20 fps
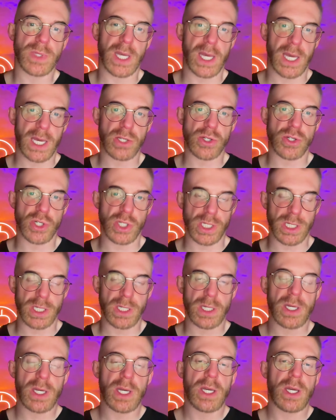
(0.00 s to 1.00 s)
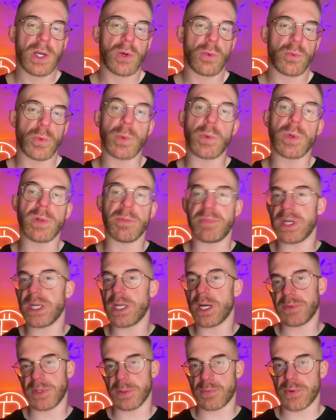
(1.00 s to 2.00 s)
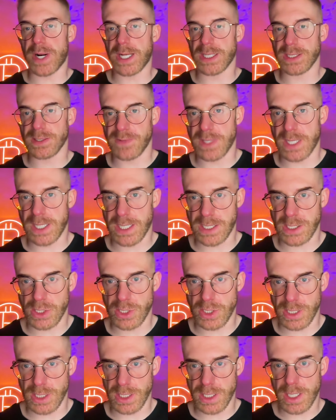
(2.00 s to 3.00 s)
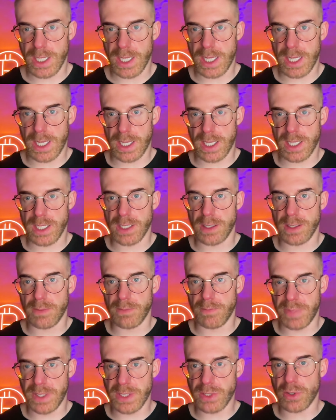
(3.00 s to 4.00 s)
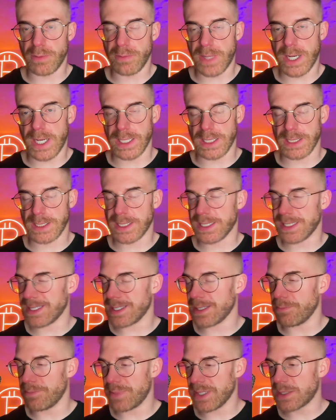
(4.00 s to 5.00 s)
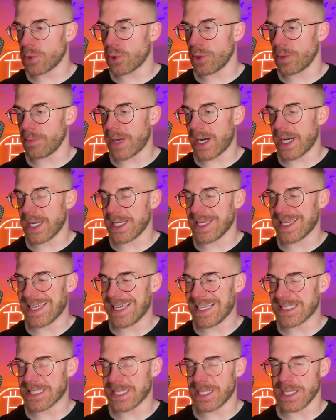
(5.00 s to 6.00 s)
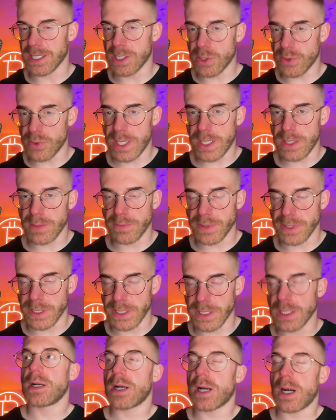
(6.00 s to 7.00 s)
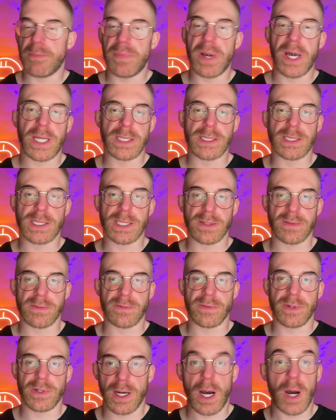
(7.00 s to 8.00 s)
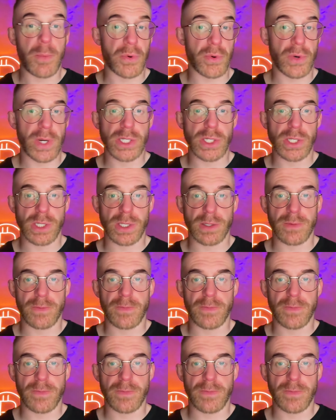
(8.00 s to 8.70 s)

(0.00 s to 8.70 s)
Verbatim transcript: the energy, we will bid up the price of that energy. And Bitcoin mining, Bitcoin mining is an incredibly competitive operation,